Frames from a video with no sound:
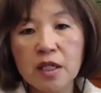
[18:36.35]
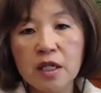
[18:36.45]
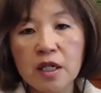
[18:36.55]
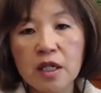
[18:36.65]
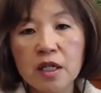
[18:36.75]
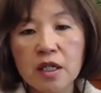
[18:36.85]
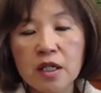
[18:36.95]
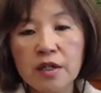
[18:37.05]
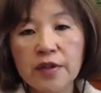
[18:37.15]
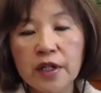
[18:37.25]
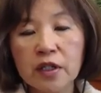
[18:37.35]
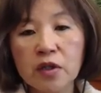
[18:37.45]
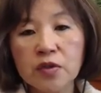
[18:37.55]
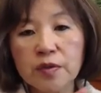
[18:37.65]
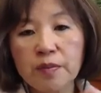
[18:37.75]
that
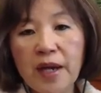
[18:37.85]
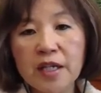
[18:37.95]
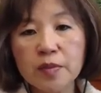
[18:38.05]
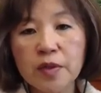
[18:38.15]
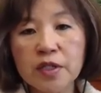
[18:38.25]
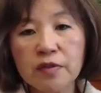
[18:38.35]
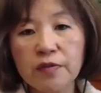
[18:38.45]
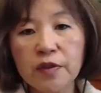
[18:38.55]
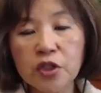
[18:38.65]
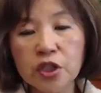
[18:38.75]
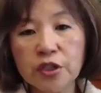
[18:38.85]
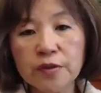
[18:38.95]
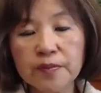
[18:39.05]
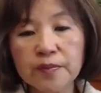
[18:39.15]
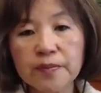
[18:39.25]
goes from past, present,
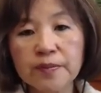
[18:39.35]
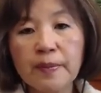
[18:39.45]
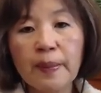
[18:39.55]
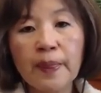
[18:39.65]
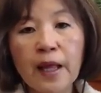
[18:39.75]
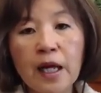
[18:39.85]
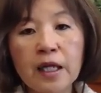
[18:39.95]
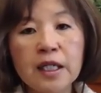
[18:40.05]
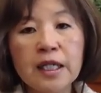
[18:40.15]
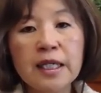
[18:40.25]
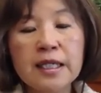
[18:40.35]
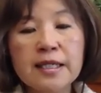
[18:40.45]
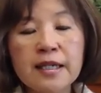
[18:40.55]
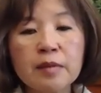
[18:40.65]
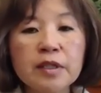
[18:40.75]
future. In
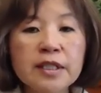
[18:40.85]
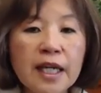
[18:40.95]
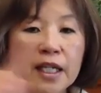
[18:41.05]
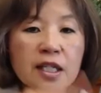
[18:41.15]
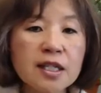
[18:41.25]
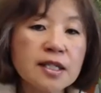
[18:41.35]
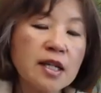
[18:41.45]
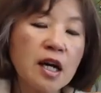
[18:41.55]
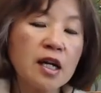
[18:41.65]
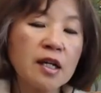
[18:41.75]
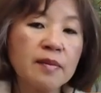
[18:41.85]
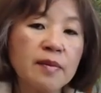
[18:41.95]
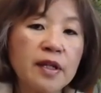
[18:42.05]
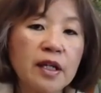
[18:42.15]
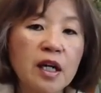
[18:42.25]
simultaneous time,
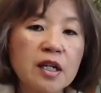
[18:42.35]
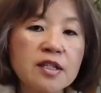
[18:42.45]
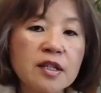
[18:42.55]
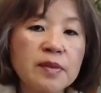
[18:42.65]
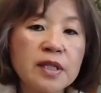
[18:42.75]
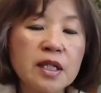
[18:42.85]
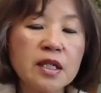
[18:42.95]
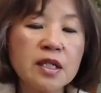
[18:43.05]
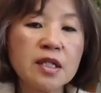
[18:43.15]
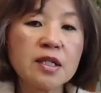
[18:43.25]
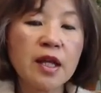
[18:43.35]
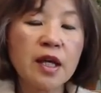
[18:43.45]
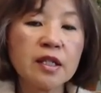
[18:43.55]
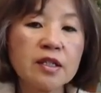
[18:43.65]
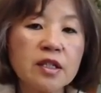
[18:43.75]
the concept is
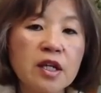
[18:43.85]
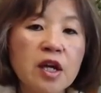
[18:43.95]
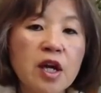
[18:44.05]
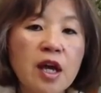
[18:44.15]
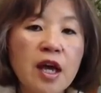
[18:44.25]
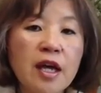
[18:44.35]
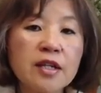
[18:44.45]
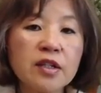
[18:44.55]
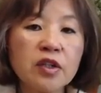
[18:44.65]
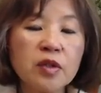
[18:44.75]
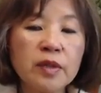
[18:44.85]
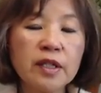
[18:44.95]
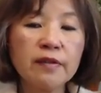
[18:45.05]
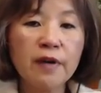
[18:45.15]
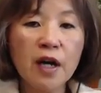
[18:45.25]
that as the human
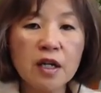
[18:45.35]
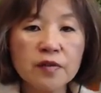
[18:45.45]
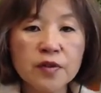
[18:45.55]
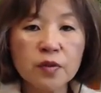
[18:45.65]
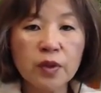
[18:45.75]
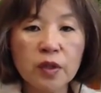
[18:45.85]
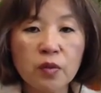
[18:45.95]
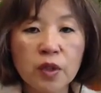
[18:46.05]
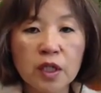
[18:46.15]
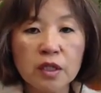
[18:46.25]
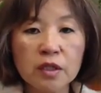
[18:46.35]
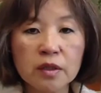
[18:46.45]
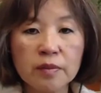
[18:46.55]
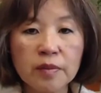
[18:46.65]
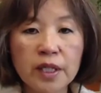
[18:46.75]
evolves, we will
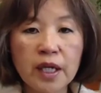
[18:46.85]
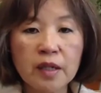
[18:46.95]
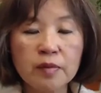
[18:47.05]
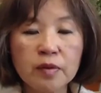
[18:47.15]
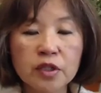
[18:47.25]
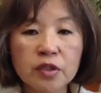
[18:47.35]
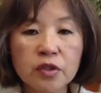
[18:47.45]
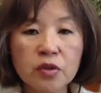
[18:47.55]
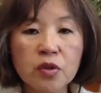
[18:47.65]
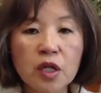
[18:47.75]
be able to